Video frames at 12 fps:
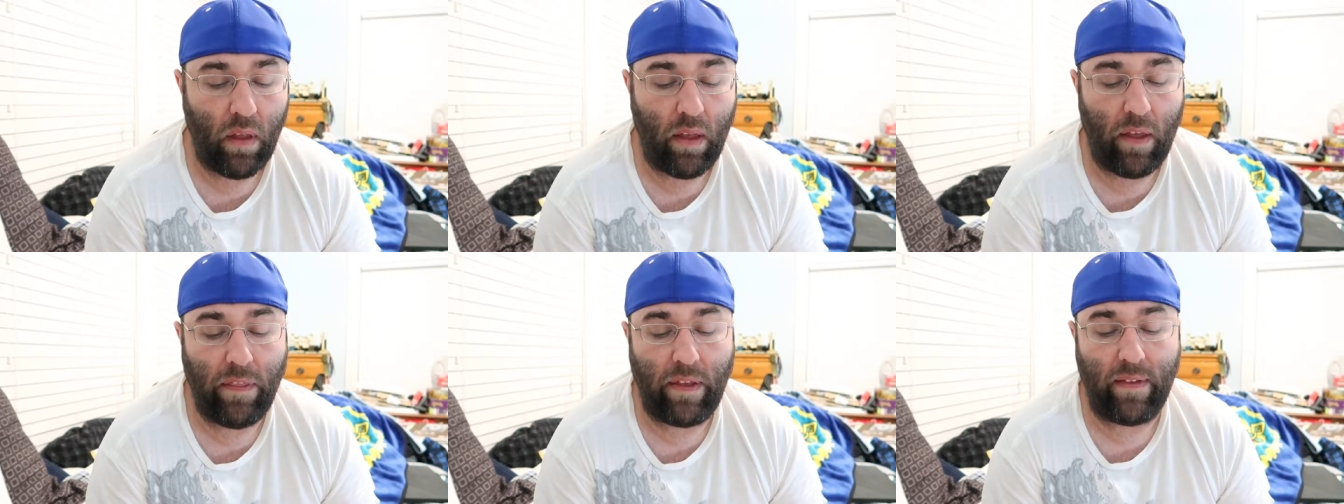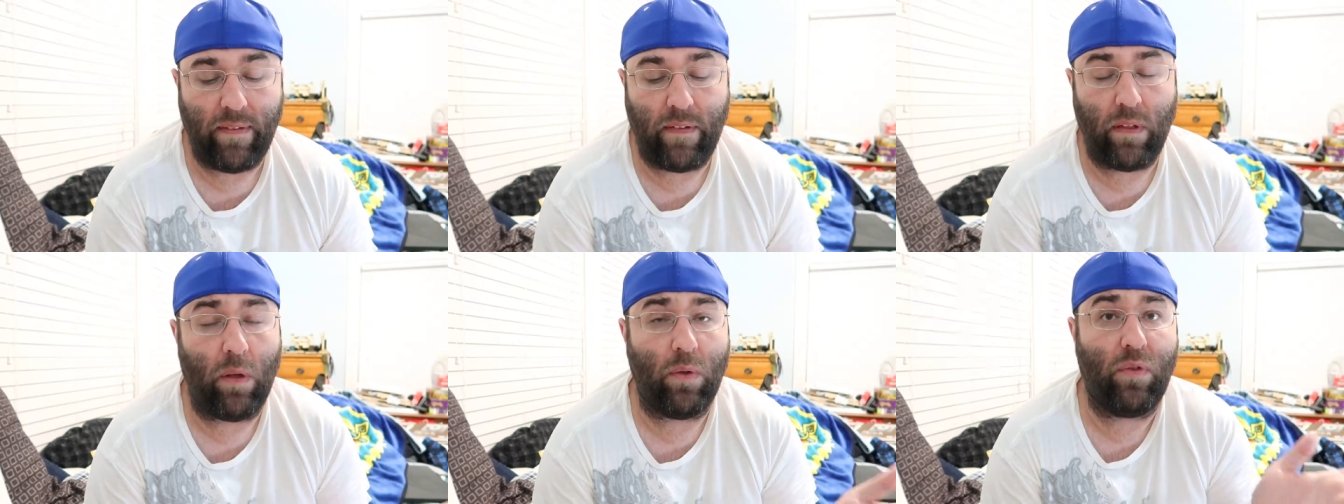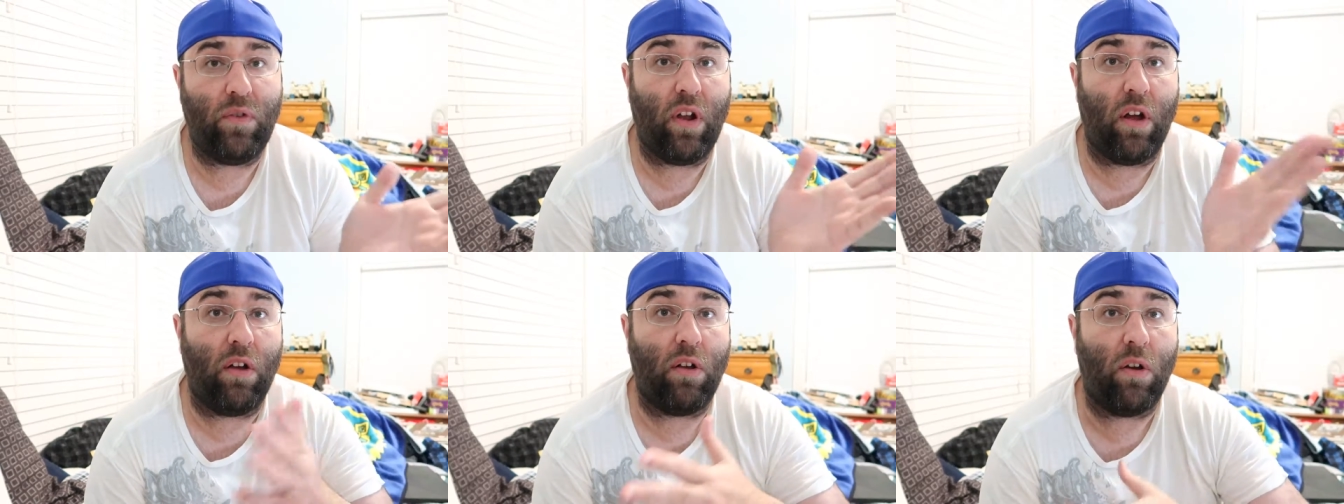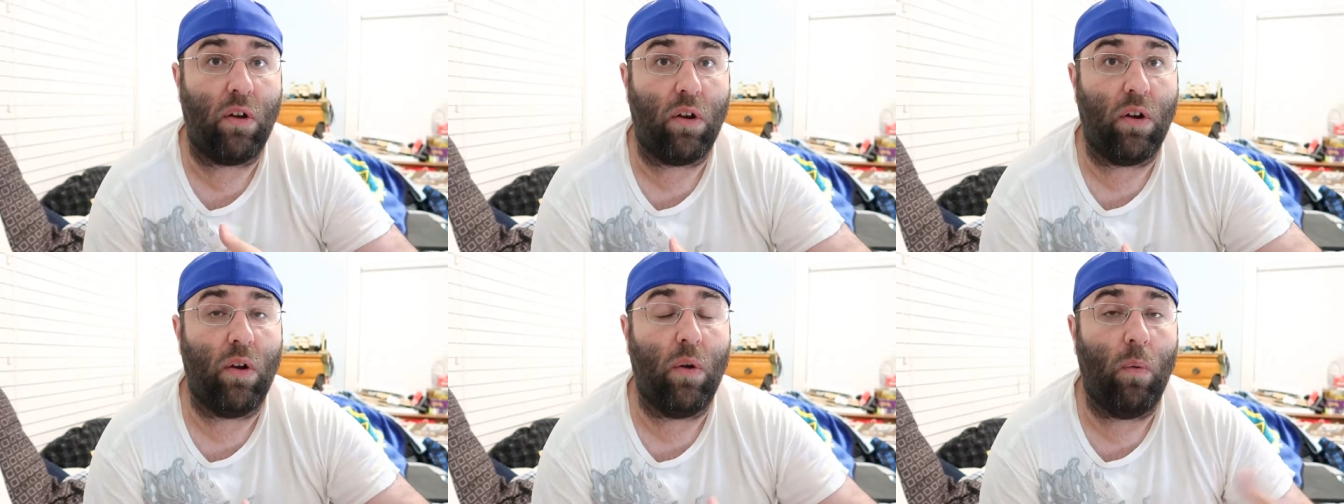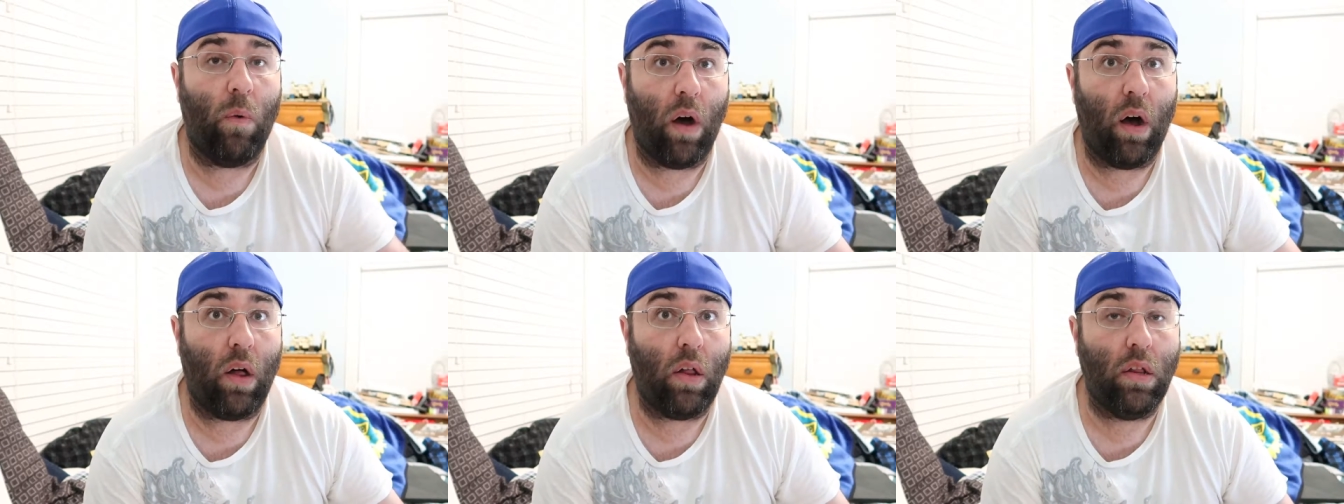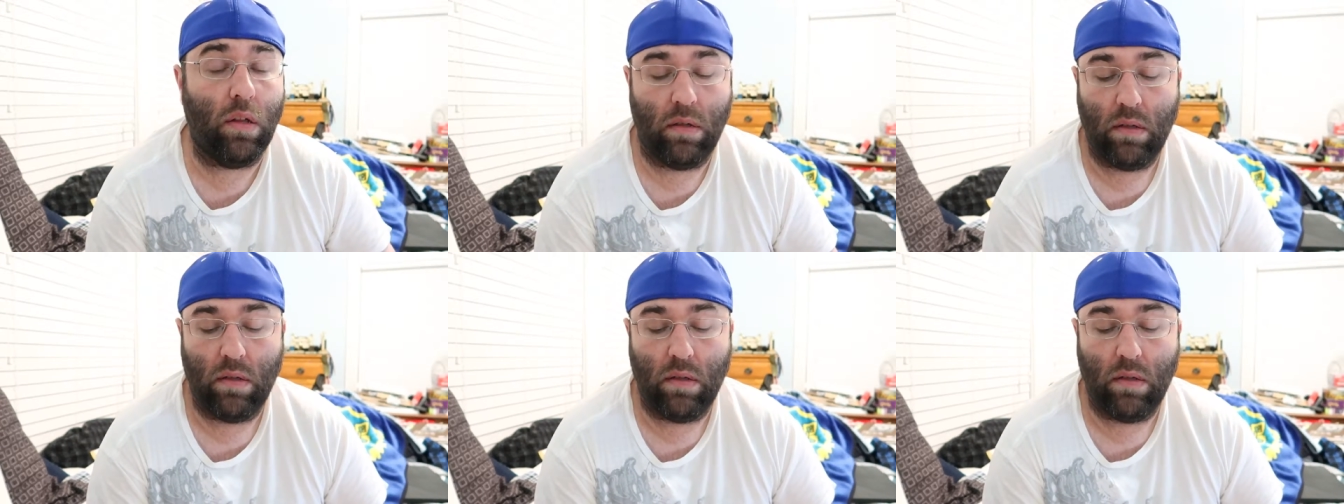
then you see the whole stalker wall.